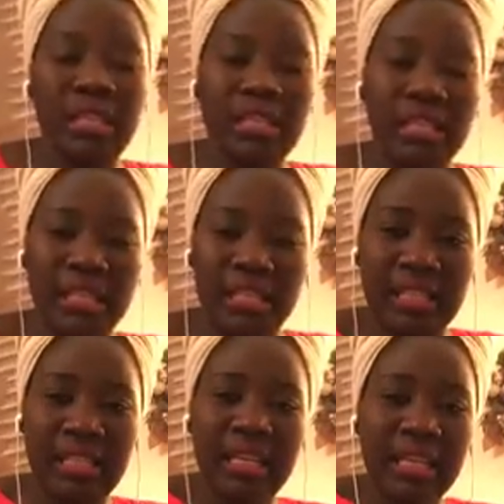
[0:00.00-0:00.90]

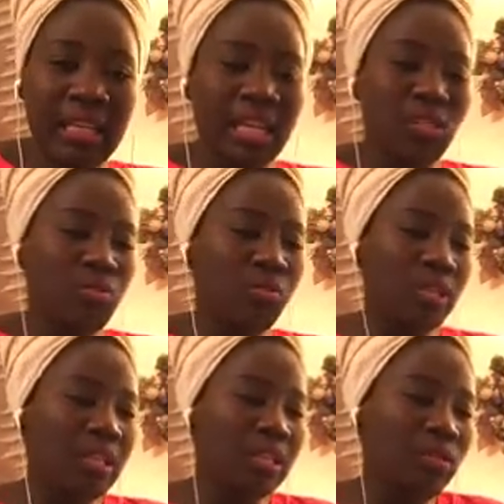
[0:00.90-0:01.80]
anxiety is
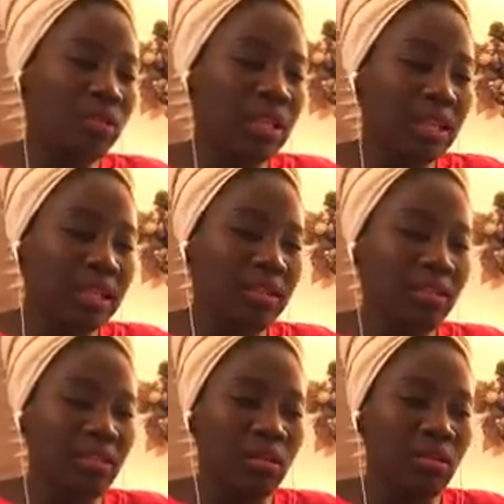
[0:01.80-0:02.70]
really creating,
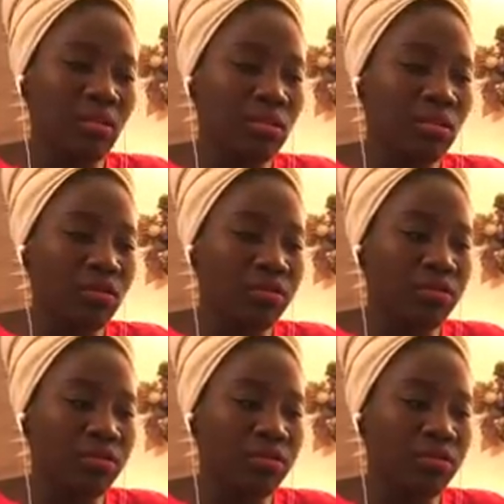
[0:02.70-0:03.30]
a lot of,